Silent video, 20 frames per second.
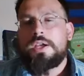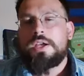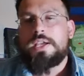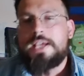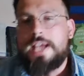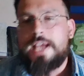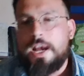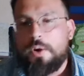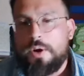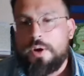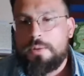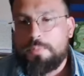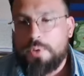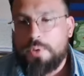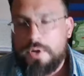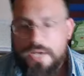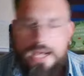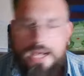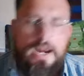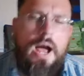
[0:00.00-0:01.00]
Garrett,
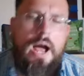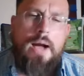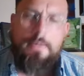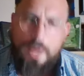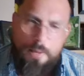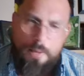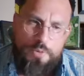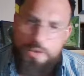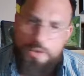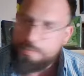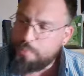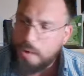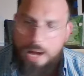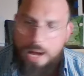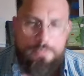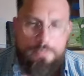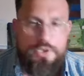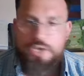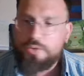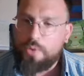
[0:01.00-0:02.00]
and I'm
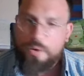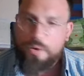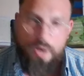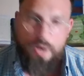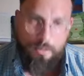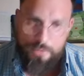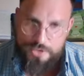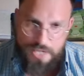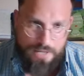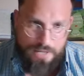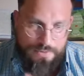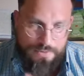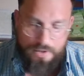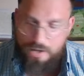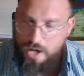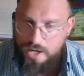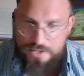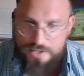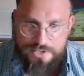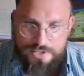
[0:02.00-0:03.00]
just throwing numbers out there,
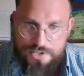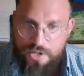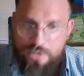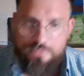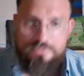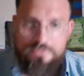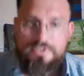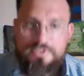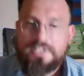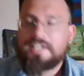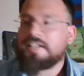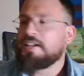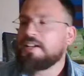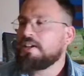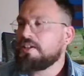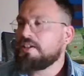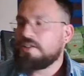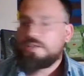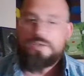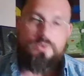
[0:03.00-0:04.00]
guys, so
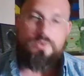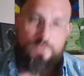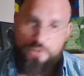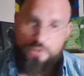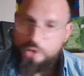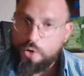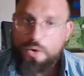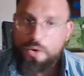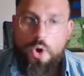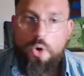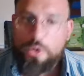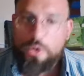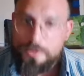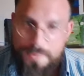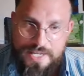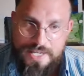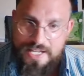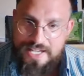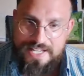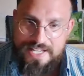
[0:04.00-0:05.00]
don't hold
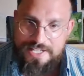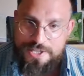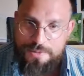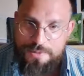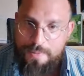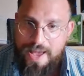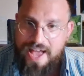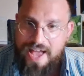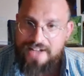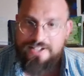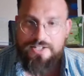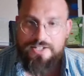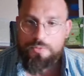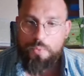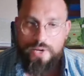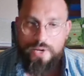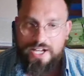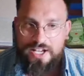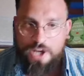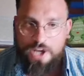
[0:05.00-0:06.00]
me against Madden
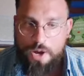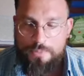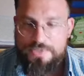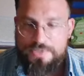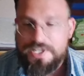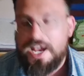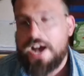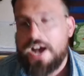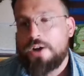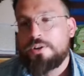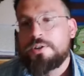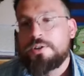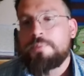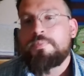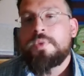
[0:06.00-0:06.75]
when it comes out.